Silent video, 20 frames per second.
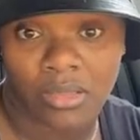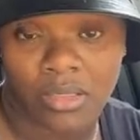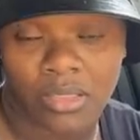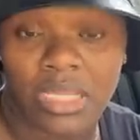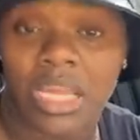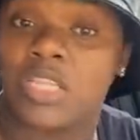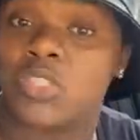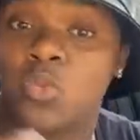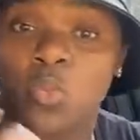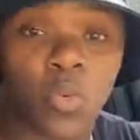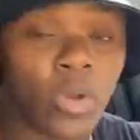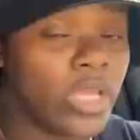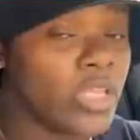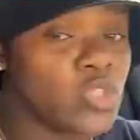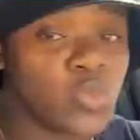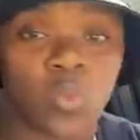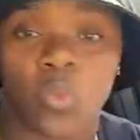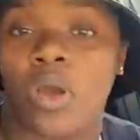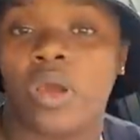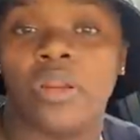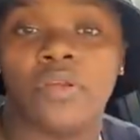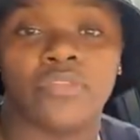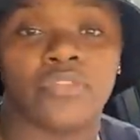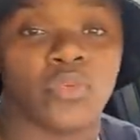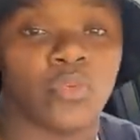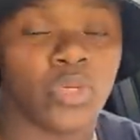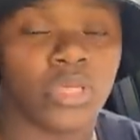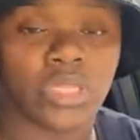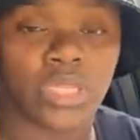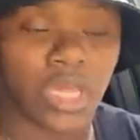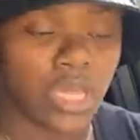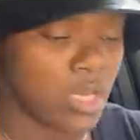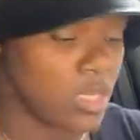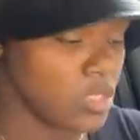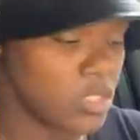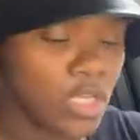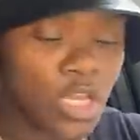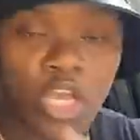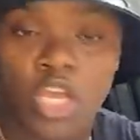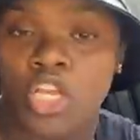That's one, it's one of three
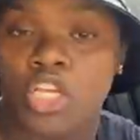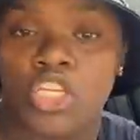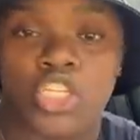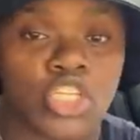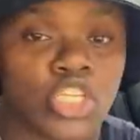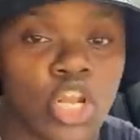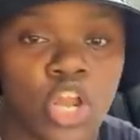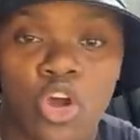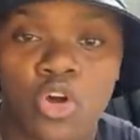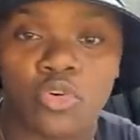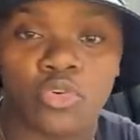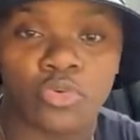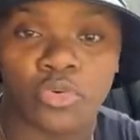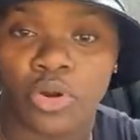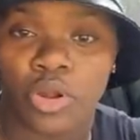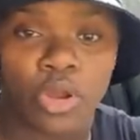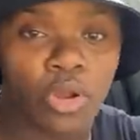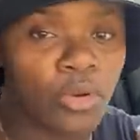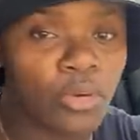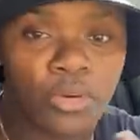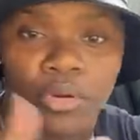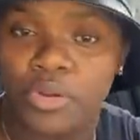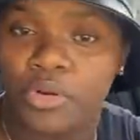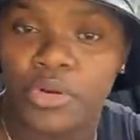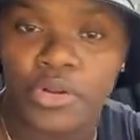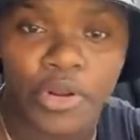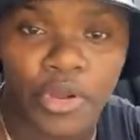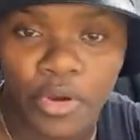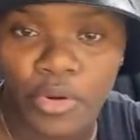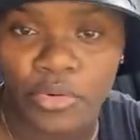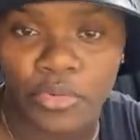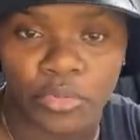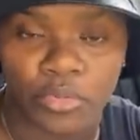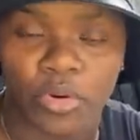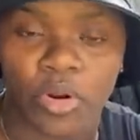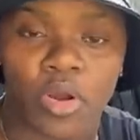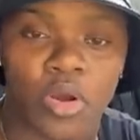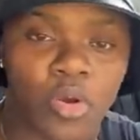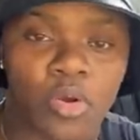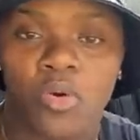things slow grow, no
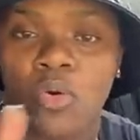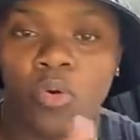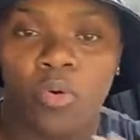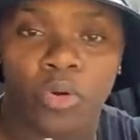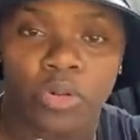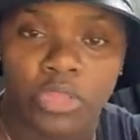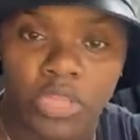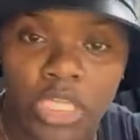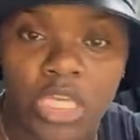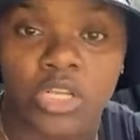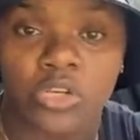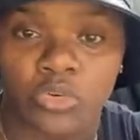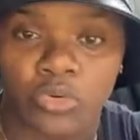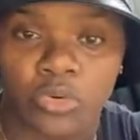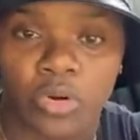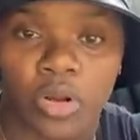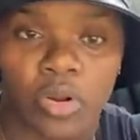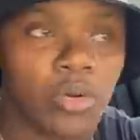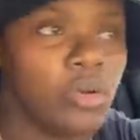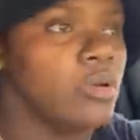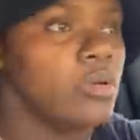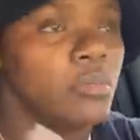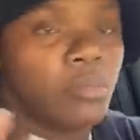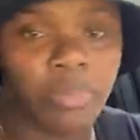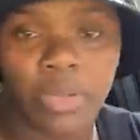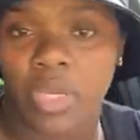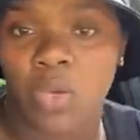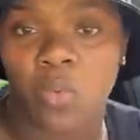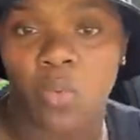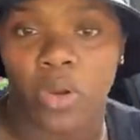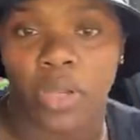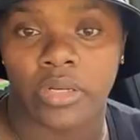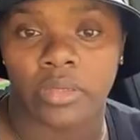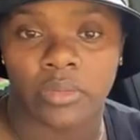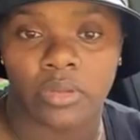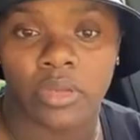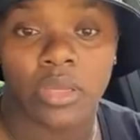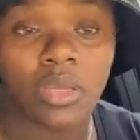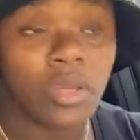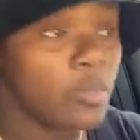grow, or thin grow. Pick one.
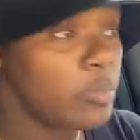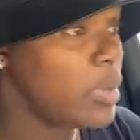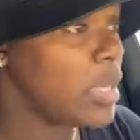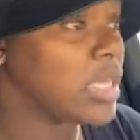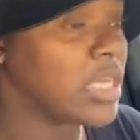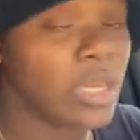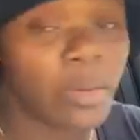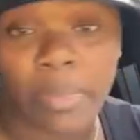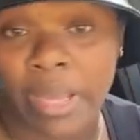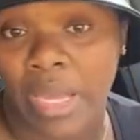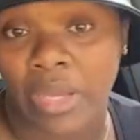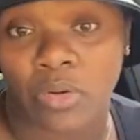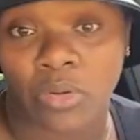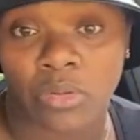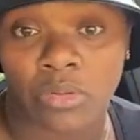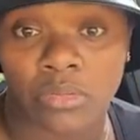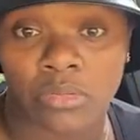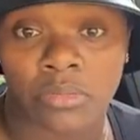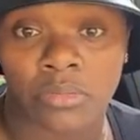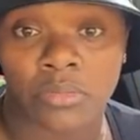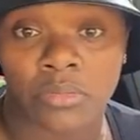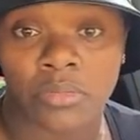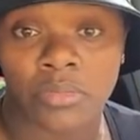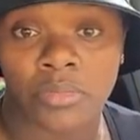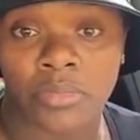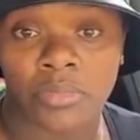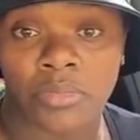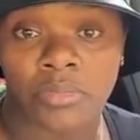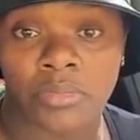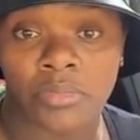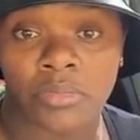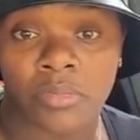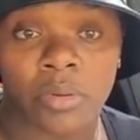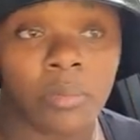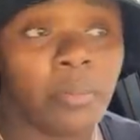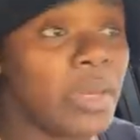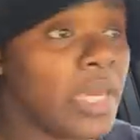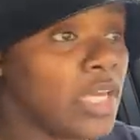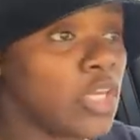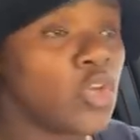Pick your battle.
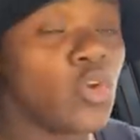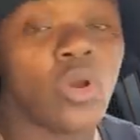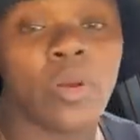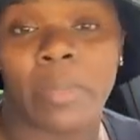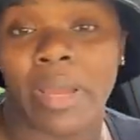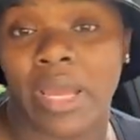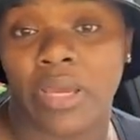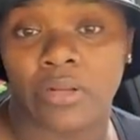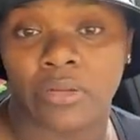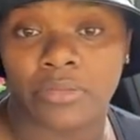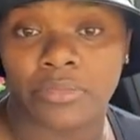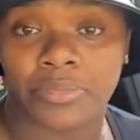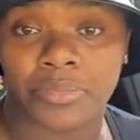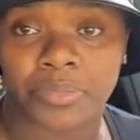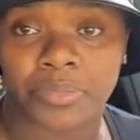Pick your battle.